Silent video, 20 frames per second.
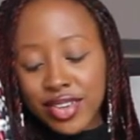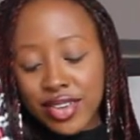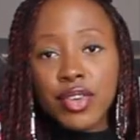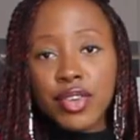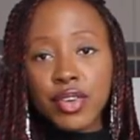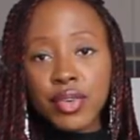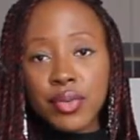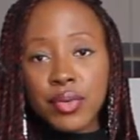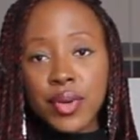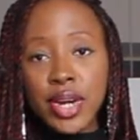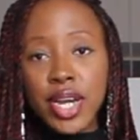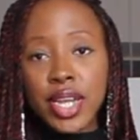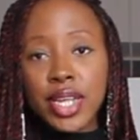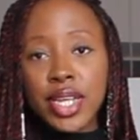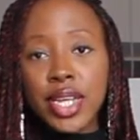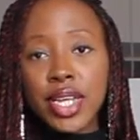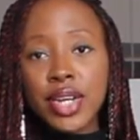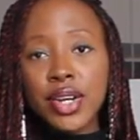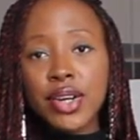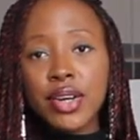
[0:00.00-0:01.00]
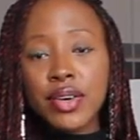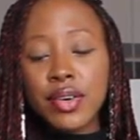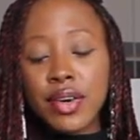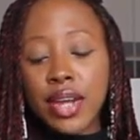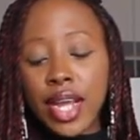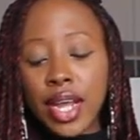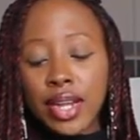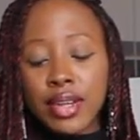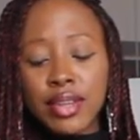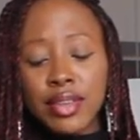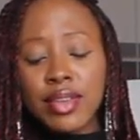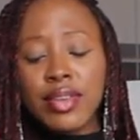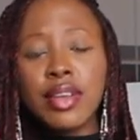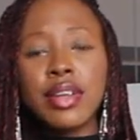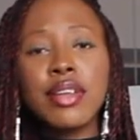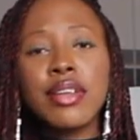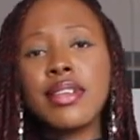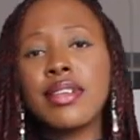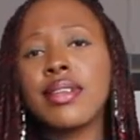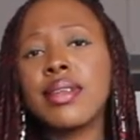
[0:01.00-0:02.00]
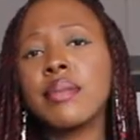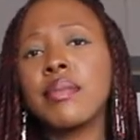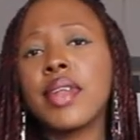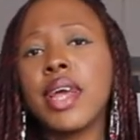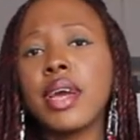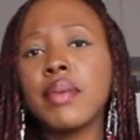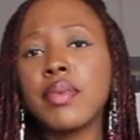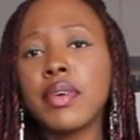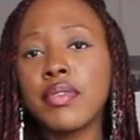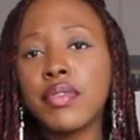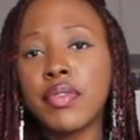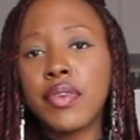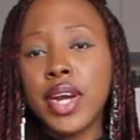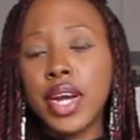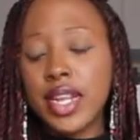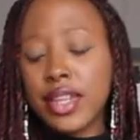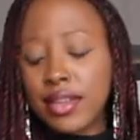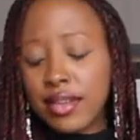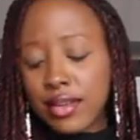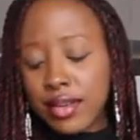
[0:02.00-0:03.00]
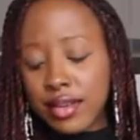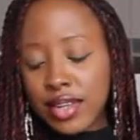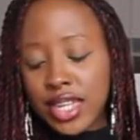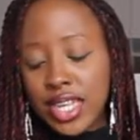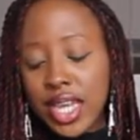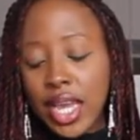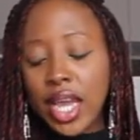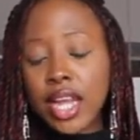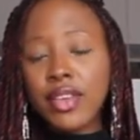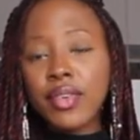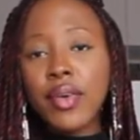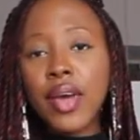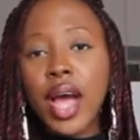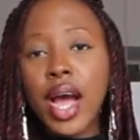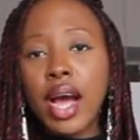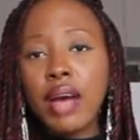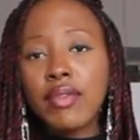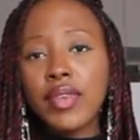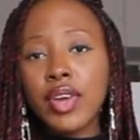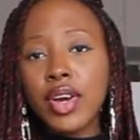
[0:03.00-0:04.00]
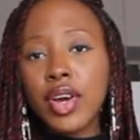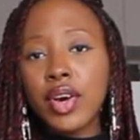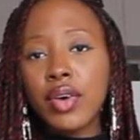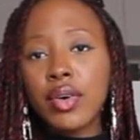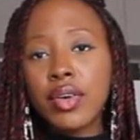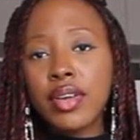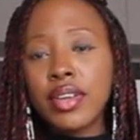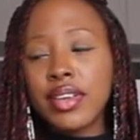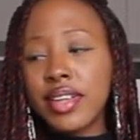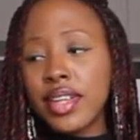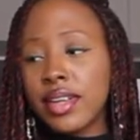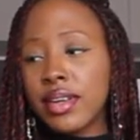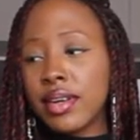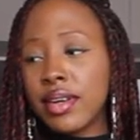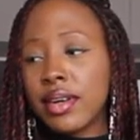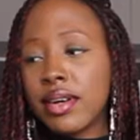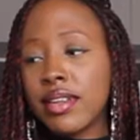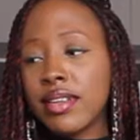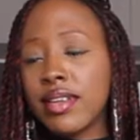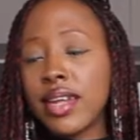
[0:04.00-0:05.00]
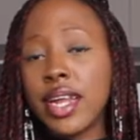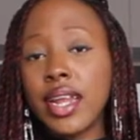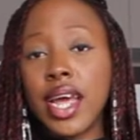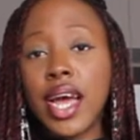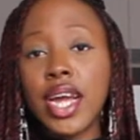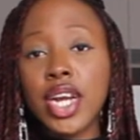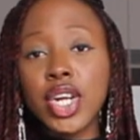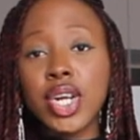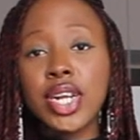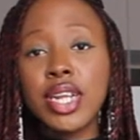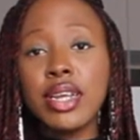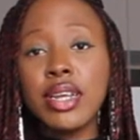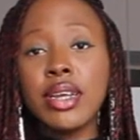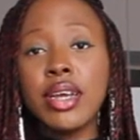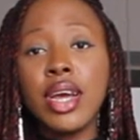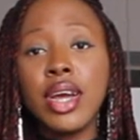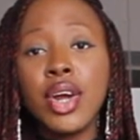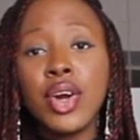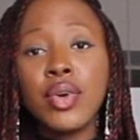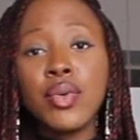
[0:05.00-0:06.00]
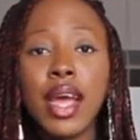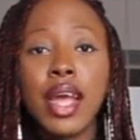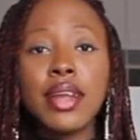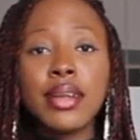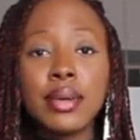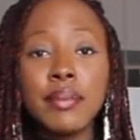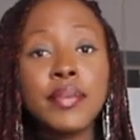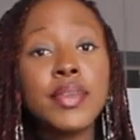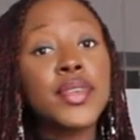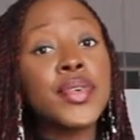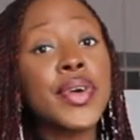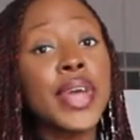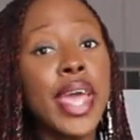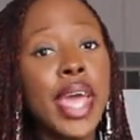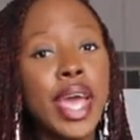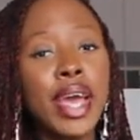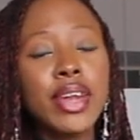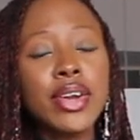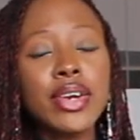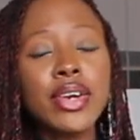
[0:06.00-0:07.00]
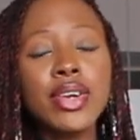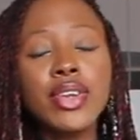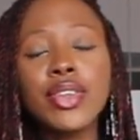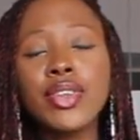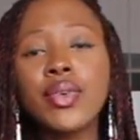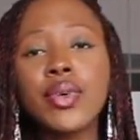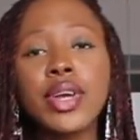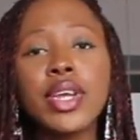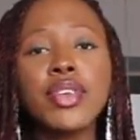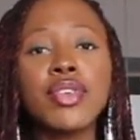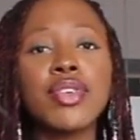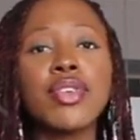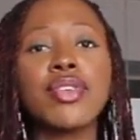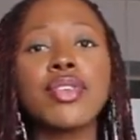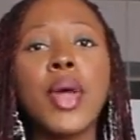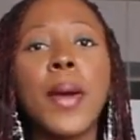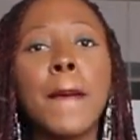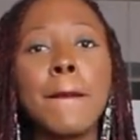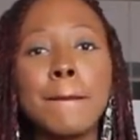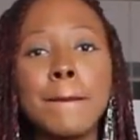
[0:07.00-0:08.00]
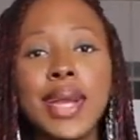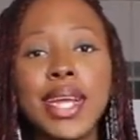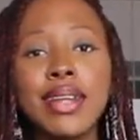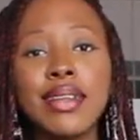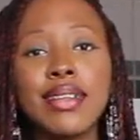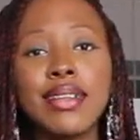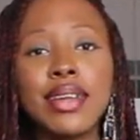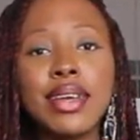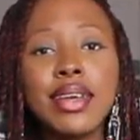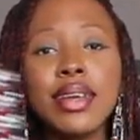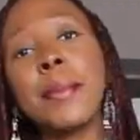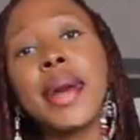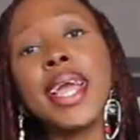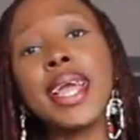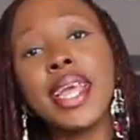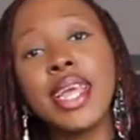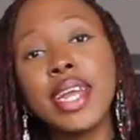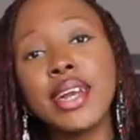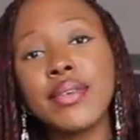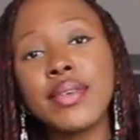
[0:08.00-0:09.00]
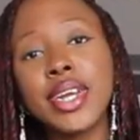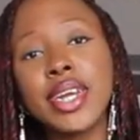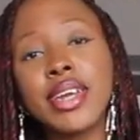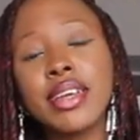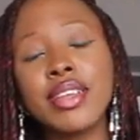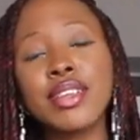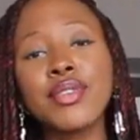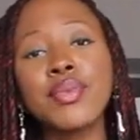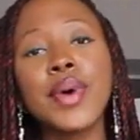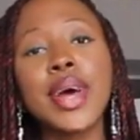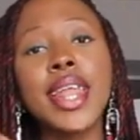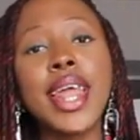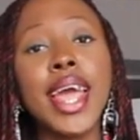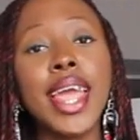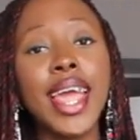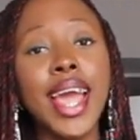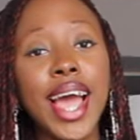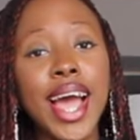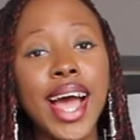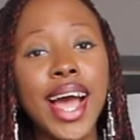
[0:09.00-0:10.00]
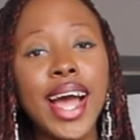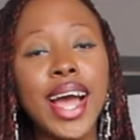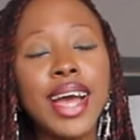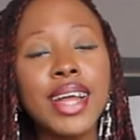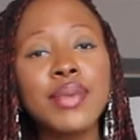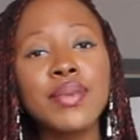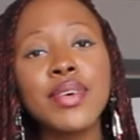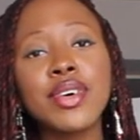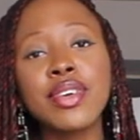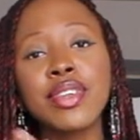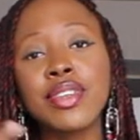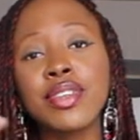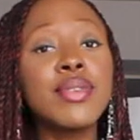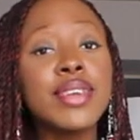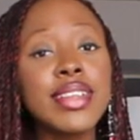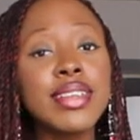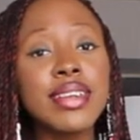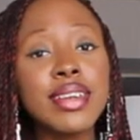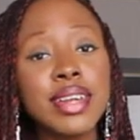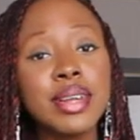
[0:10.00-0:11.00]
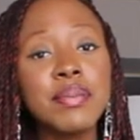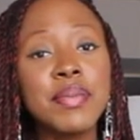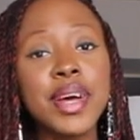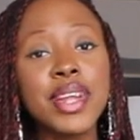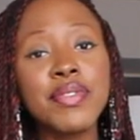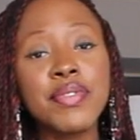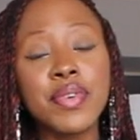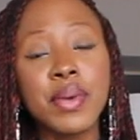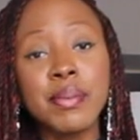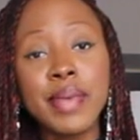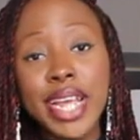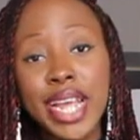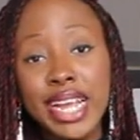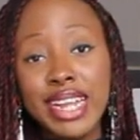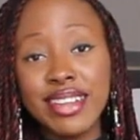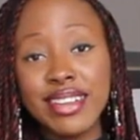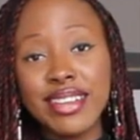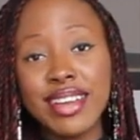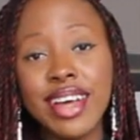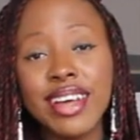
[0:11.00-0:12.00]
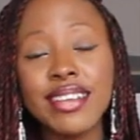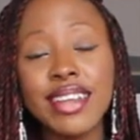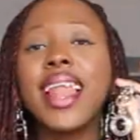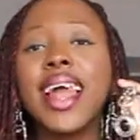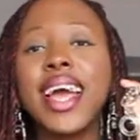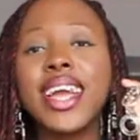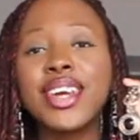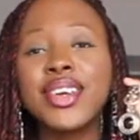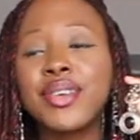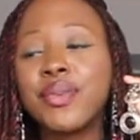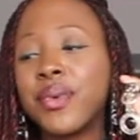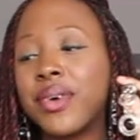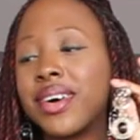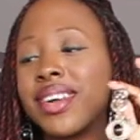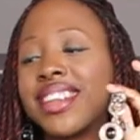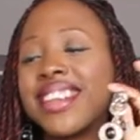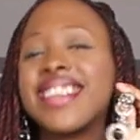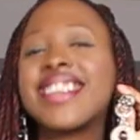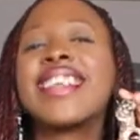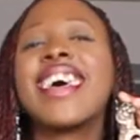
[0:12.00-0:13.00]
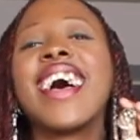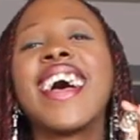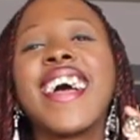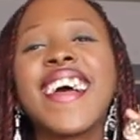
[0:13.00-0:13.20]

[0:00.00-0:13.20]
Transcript: There's a red here, and it's not the same type of red, yet you have the gold details that actually tie them together, so it's just amazing. My earrings, what I had was I recently bought from ASOS Lion ones.